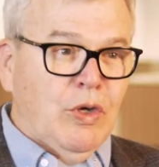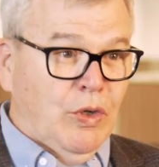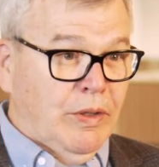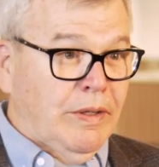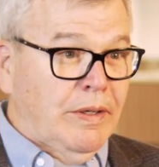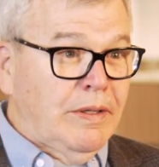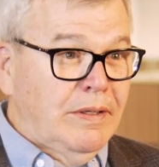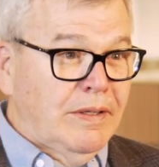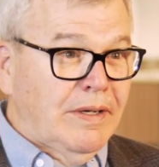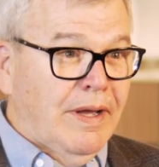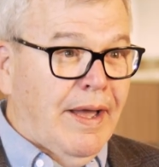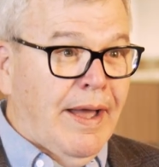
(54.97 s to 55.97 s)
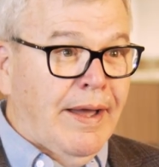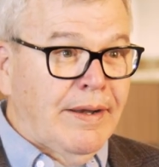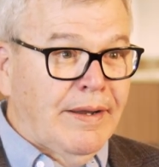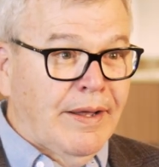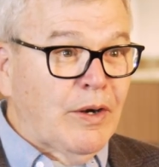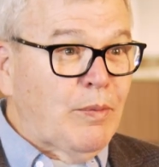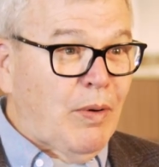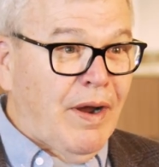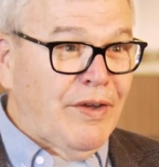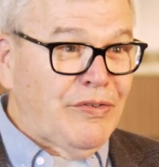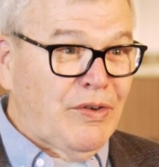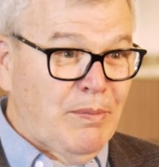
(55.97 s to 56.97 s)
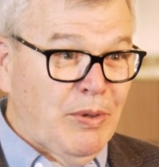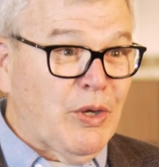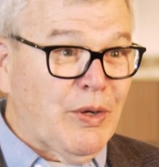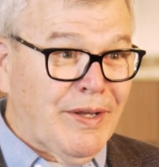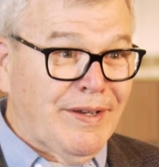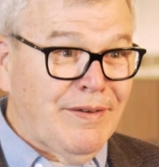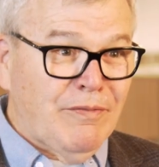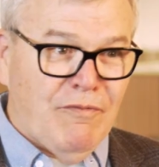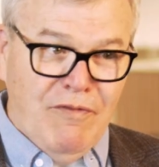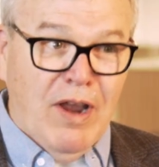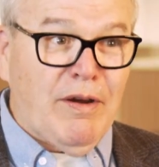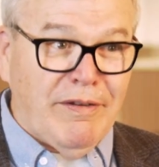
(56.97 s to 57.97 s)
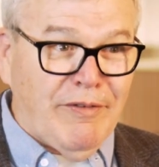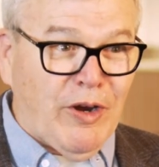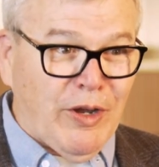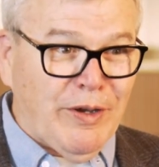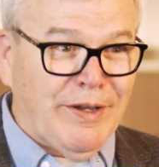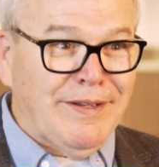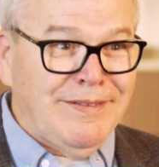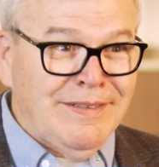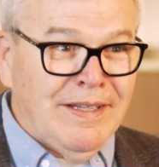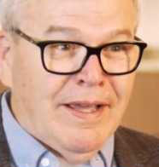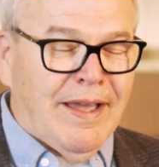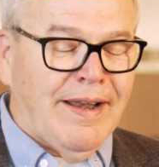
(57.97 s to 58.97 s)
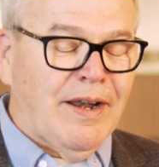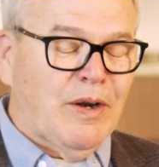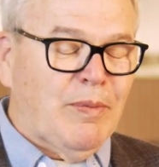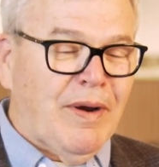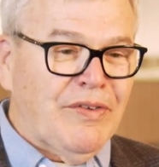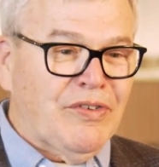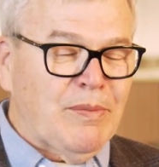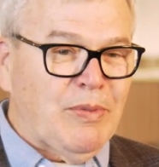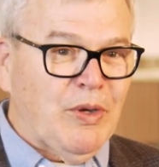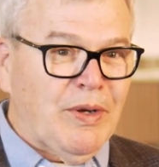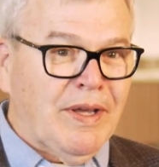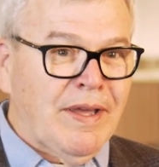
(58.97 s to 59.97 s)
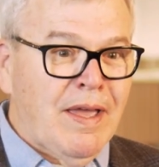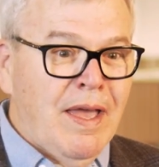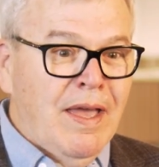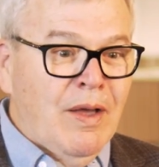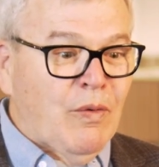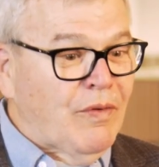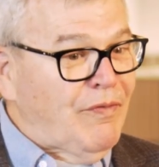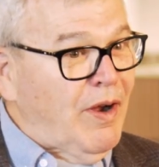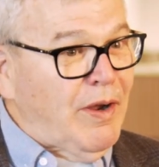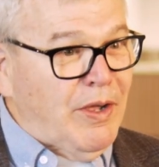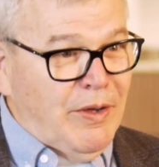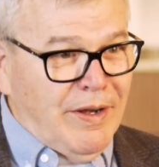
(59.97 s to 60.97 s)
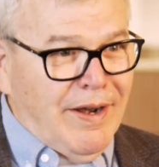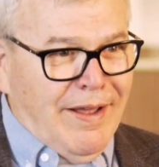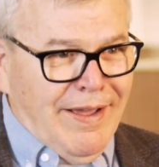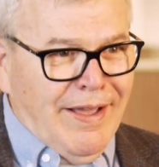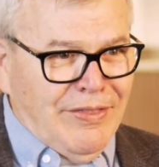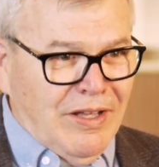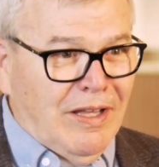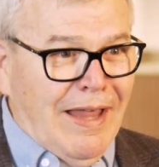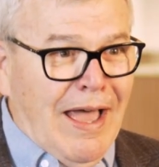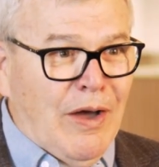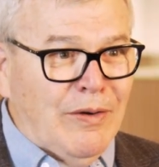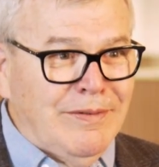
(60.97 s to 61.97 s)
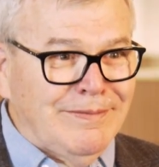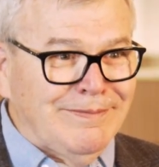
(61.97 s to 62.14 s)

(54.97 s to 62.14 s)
good at enterprise computing, very, very good at enterprise computing. We're very good at the cloud